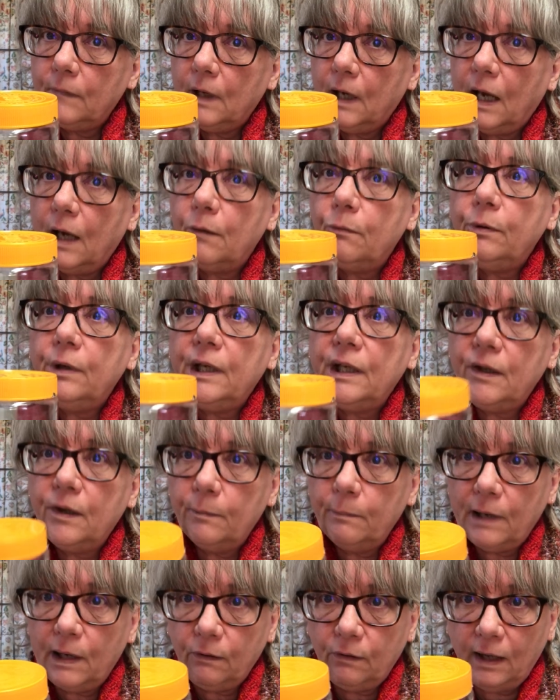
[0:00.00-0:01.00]
and read
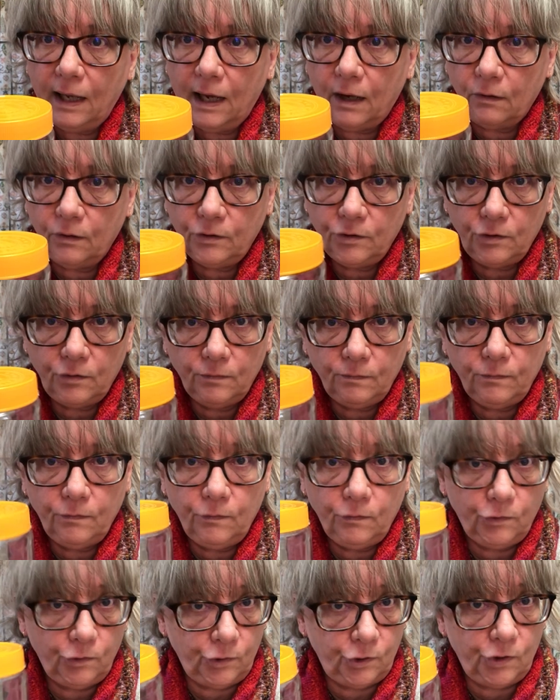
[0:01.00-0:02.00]
them out loud
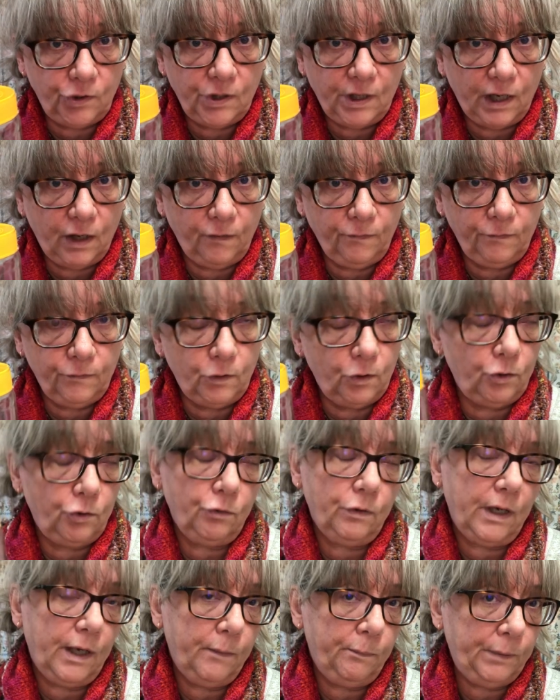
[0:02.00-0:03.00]
to yourself or
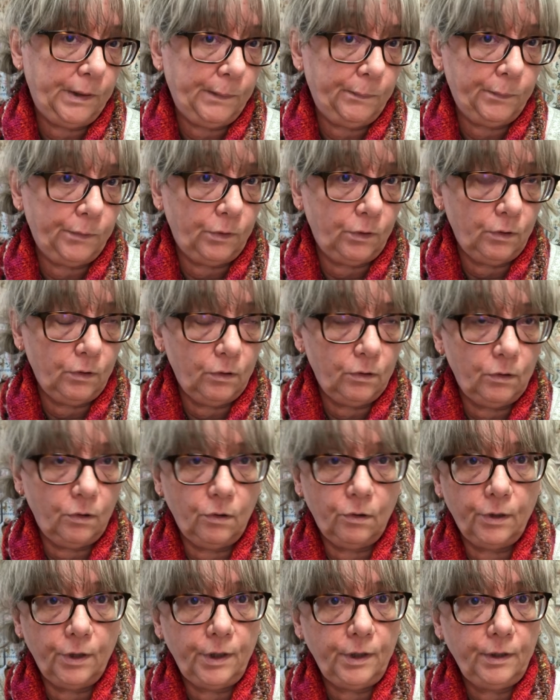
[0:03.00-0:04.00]
to other people
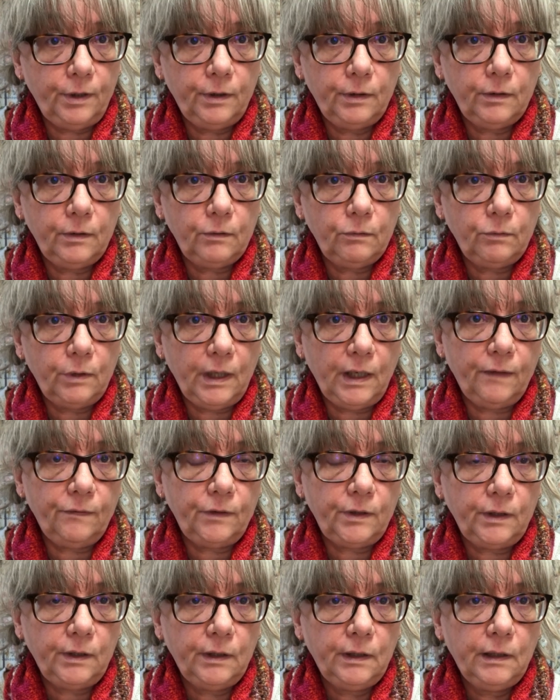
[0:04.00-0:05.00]
or
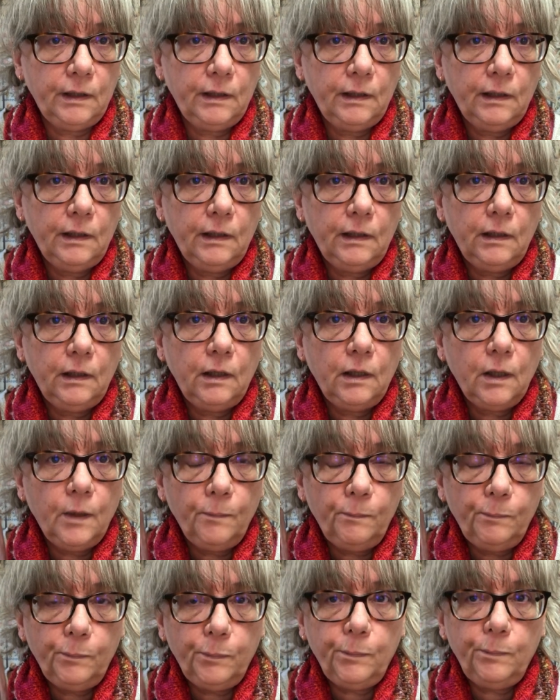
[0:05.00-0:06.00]
whatever.
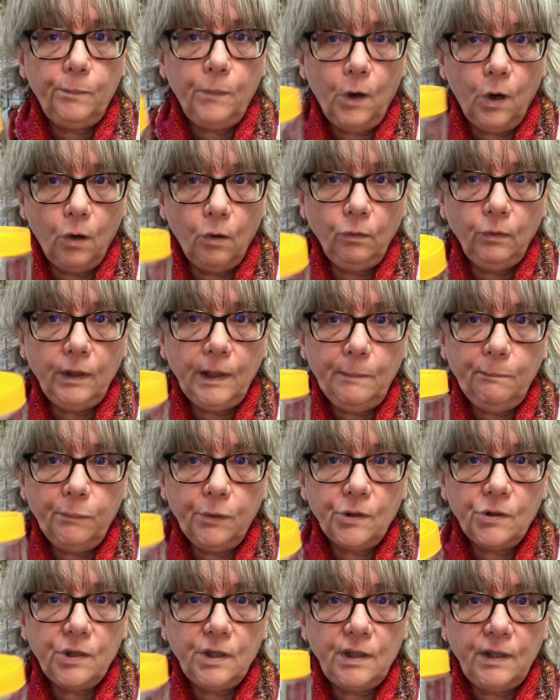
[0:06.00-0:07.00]
Only
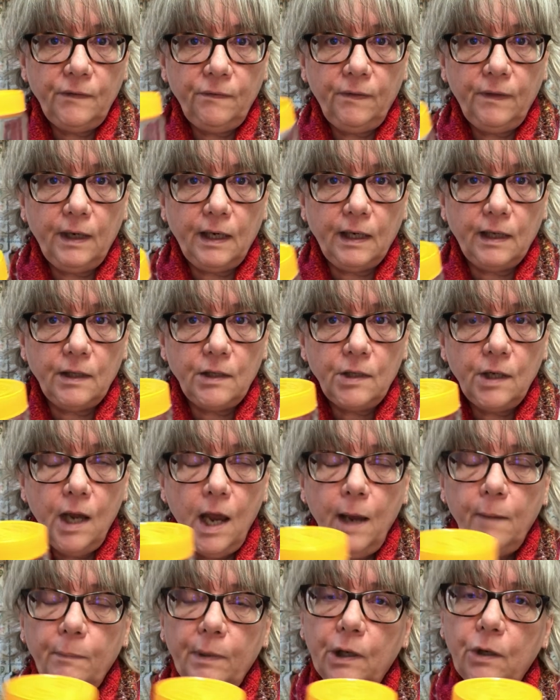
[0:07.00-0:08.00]
positive things.
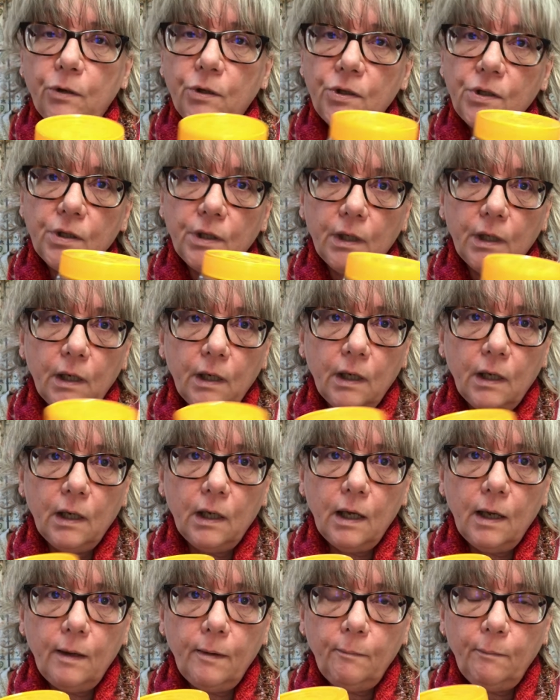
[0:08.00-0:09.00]
Because
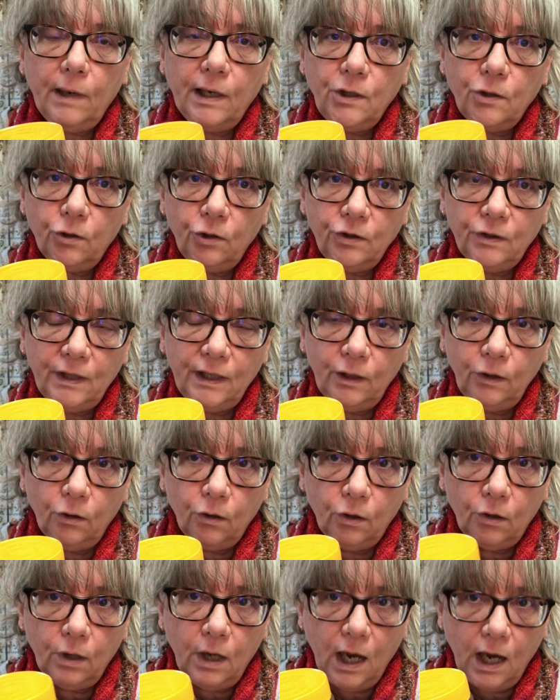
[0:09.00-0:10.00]
my
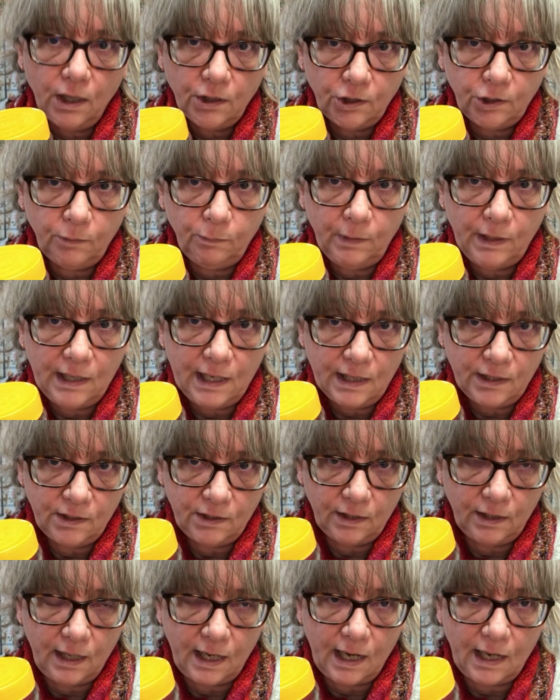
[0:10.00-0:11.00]
daughter-in-law asked me
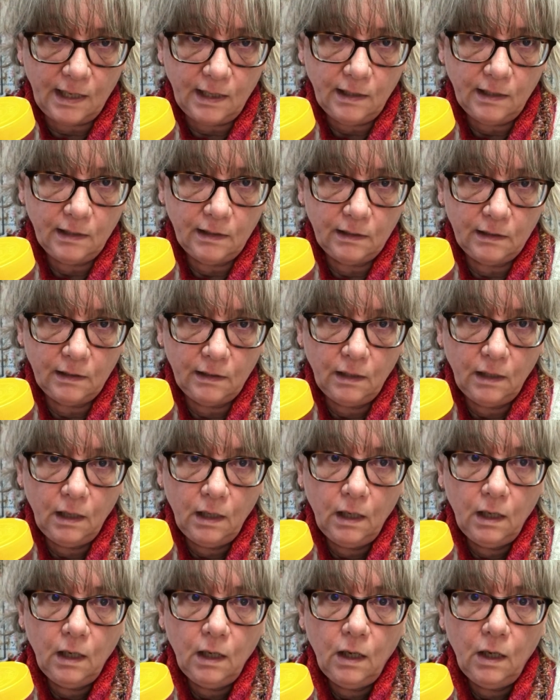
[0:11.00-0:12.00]
yesterday,
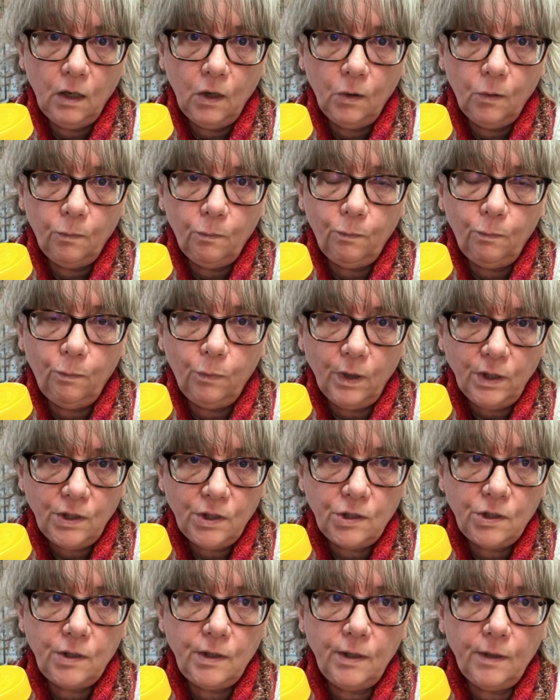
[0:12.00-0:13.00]

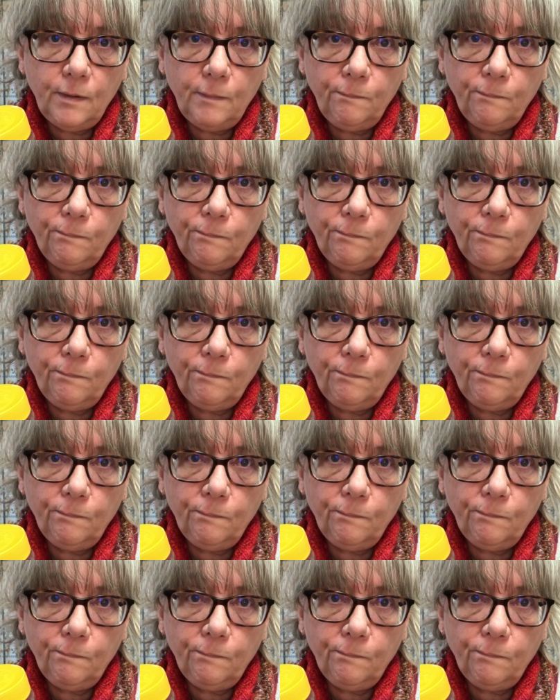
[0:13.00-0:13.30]
what's the